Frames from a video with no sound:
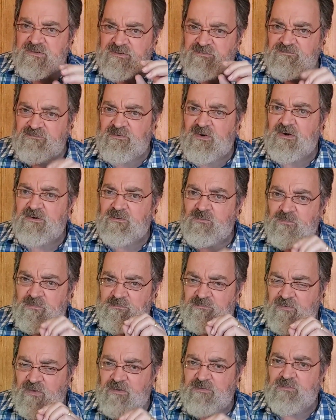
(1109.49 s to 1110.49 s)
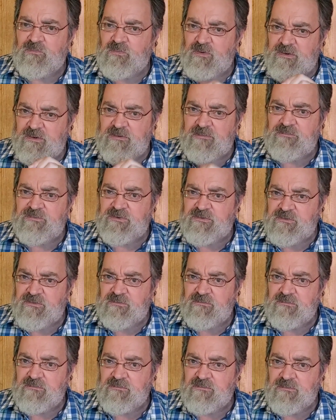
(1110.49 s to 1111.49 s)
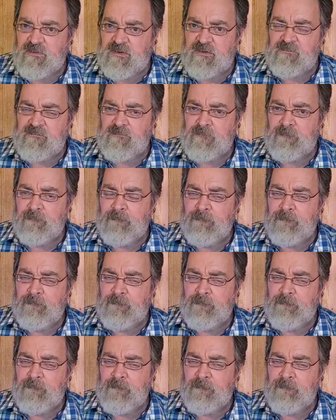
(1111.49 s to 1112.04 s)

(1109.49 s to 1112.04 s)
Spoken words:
that the father wanted him to do, right?